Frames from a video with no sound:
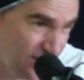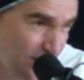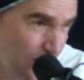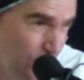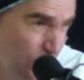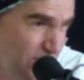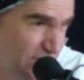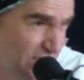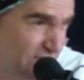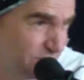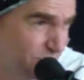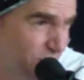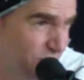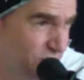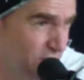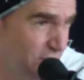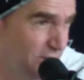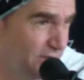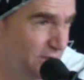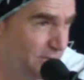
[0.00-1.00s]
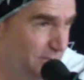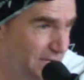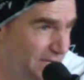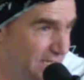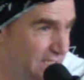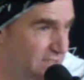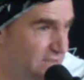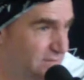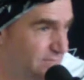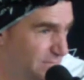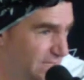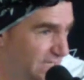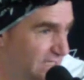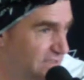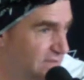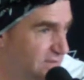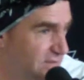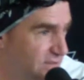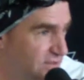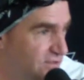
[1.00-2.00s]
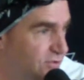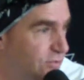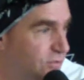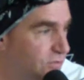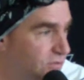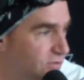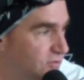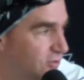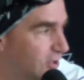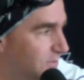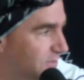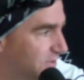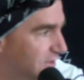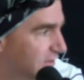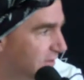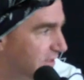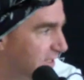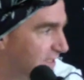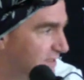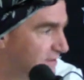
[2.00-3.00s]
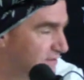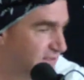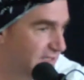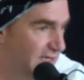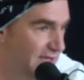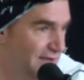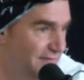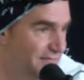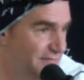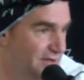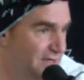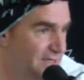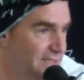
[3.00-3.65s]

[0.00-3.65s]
which is most probably the biggest and best student drop zone in South Africa.